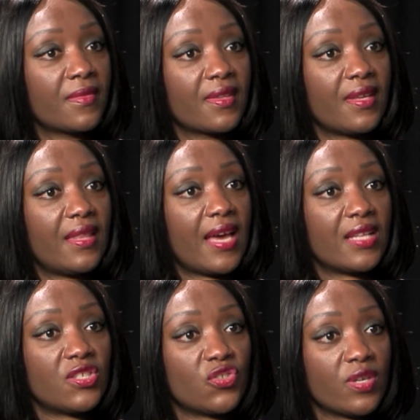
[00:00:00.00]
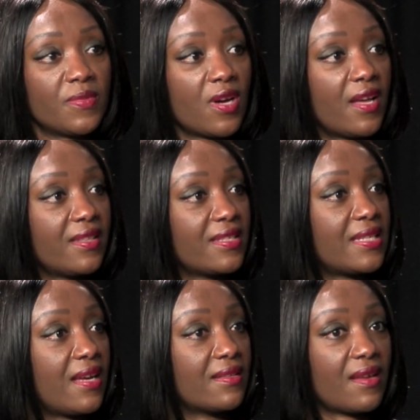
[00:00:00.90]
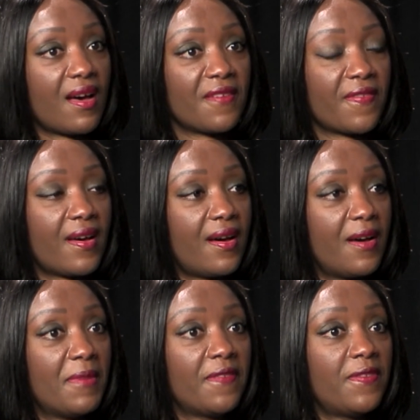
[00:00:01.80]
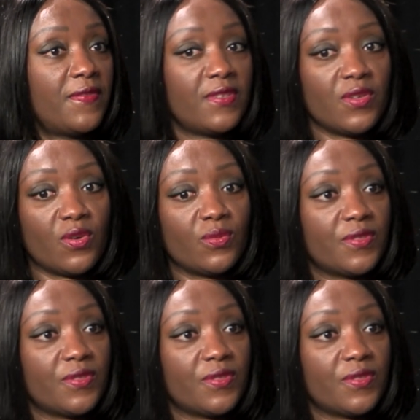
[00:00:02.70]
that they had stripped all the cells off. My 15-year-old was